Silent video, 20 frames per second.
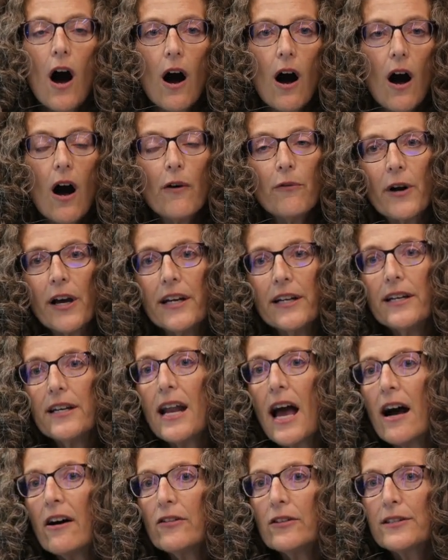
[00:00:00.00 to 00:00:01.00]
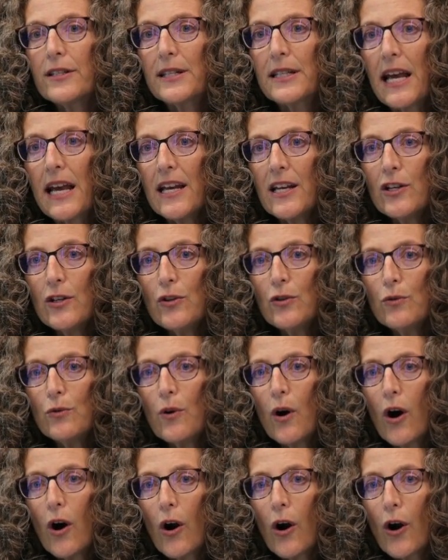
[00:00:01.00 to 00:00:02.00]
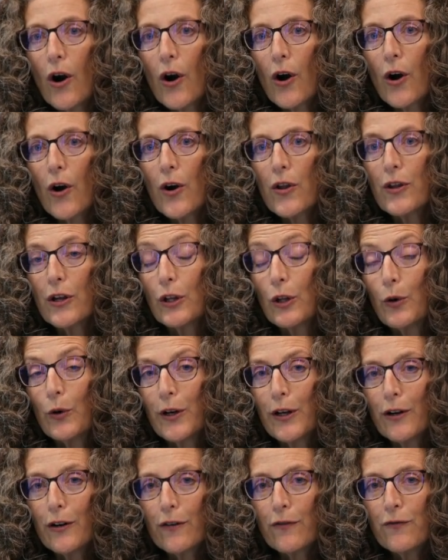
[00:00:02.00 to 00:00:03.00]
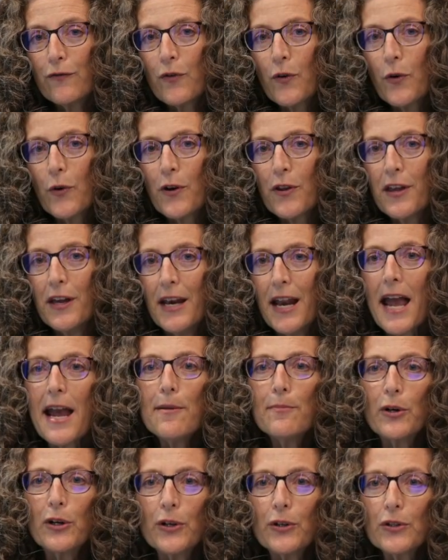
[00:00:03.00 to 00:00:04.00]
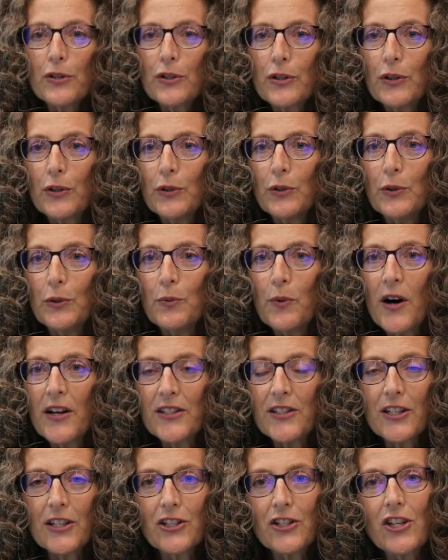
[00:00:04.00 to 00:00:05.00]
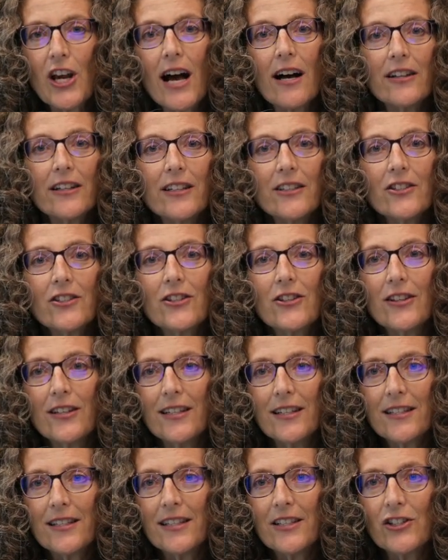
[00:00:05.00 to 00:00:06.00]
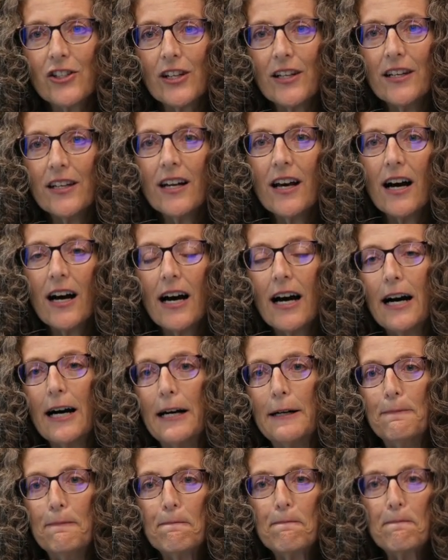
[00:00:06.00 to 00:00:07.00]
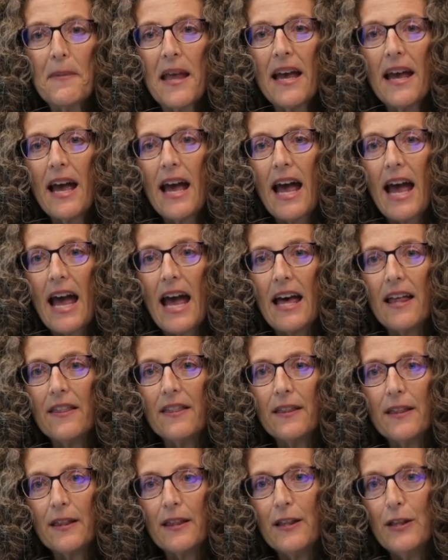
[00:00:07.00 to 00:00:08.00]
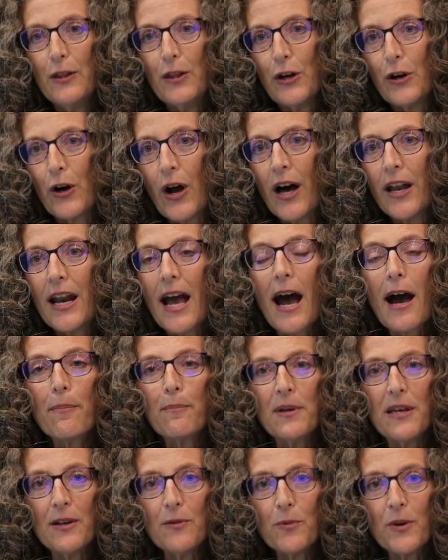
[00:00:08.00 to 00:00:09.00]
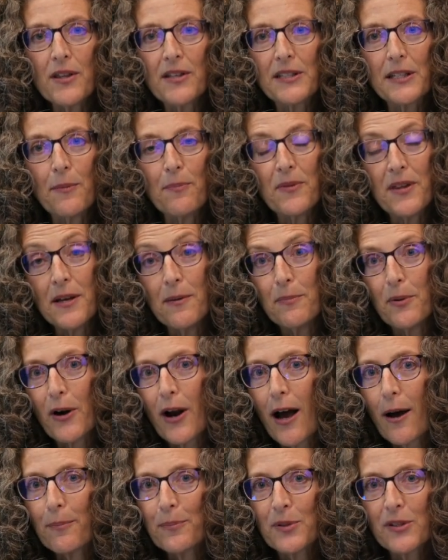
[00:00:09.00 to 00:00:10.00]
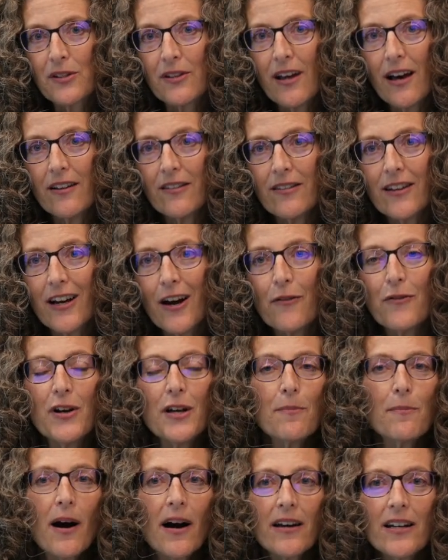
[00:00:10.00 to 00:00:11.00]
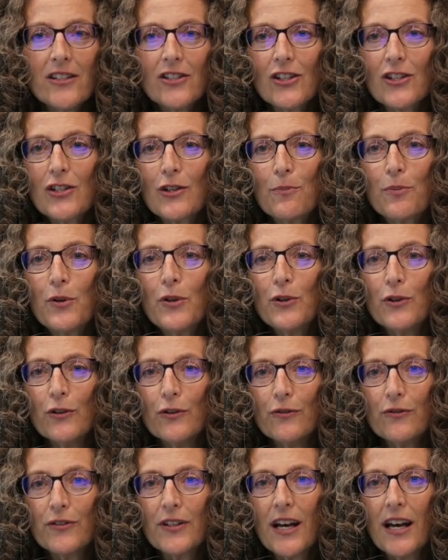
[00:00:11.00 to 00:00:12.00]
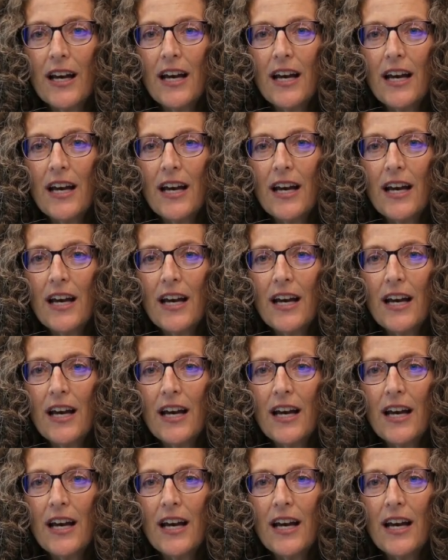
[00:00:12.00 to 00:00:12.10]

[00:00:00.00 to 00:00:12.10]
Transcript: All right, now say you are the lawyer for the neighbors who want to challenge the decision, and they're unhappy with something perhaps that the governing body just approved.